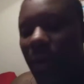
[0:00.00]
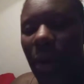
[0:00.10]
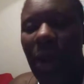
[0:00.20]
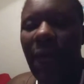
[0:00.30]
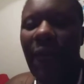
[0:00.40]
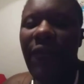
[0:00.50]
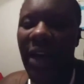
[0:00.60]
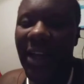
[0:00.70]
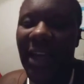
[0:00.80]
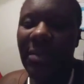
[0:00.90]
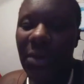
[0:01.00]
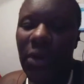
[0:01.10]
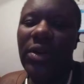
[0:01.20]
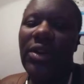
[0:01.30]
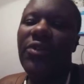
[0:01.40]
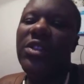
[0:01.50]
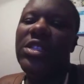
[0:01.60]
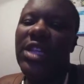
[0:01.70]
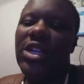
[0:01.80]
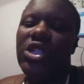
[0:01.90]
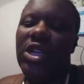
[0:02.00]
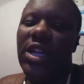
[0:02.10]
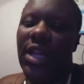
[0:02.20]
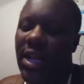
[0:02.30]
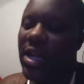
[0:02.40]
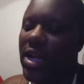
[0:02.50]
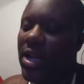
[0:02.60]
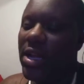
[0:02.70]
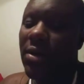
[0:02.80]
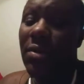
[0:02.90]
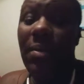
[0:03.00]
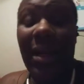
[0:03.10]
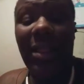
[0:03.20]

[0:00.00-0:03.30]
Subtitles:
We have a fucking mold infestation, and my